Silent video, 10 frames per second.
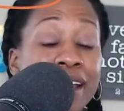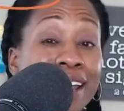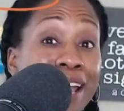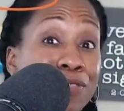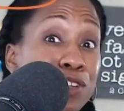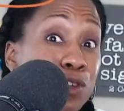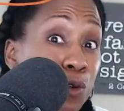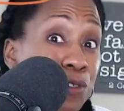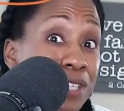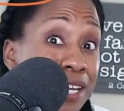get the
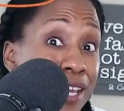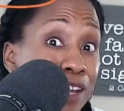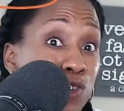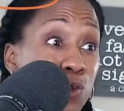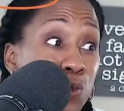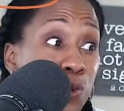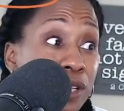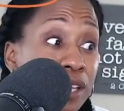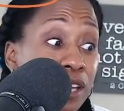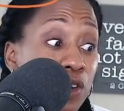tools they need to
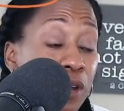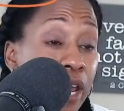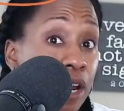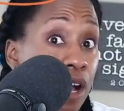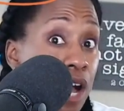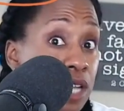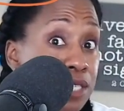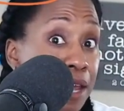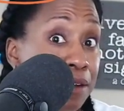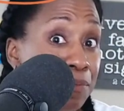really create a
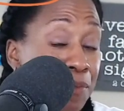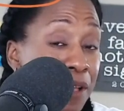content,